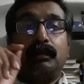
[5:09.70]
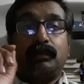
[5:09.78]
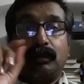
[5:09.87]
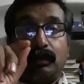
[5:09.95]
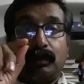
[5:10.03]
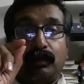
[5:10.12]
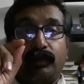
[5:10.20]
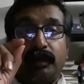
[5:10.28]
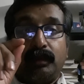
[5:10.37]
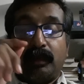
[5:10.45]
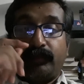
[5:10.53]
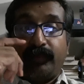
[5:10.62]
So
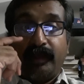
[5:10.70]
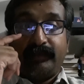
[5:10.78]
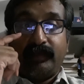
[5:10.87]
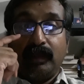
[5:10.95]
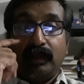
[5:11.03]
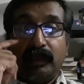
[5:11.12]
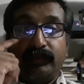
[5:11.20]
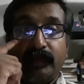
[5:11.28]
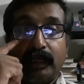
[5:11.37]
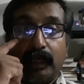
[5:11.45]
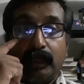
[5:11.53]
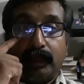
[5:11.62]
when you are facing
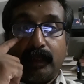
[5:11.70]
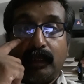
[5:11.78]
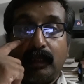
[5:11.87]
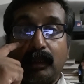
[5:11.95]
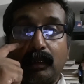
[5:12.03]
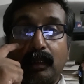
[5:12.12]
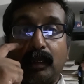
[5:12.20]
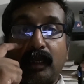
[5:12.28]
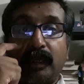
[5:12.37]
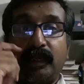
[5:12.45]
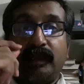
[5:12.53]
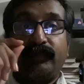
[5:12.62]
difficulty in
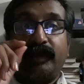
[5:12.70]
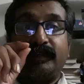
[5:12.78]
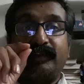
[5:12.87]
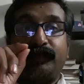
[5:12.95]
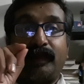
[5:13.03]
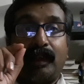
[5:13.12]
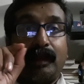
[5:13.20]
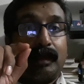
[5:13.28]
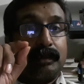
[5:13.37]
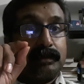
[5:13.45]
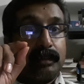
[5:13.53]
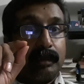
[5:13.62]
identifying the sphenoid
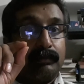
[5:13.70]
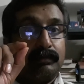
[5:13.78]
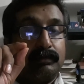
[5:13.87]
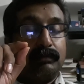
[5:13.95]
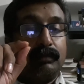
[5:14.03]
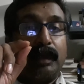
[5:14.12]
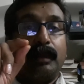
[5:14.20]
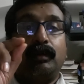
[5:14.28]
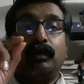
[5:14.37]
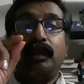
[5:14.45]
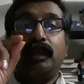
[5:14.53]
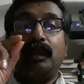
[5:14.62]
osteum by
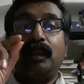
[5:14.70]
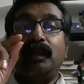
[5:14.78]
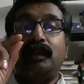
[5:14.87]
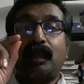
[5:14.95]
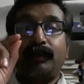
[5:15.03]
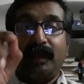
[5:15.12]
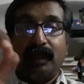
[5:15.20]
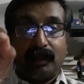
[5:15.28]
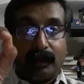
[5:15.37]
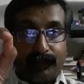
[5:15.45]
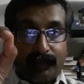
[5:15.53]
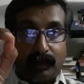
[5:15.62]
going
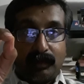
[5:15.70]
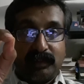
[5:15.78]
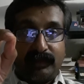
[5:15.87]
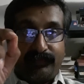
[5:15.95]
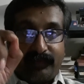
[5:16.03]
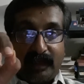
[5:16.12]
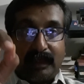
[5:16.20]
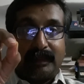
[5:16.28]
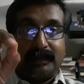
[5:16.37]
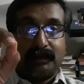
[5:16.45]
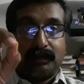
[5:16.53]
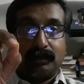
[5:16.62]
intermediate approach in
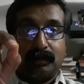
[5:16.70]
phase,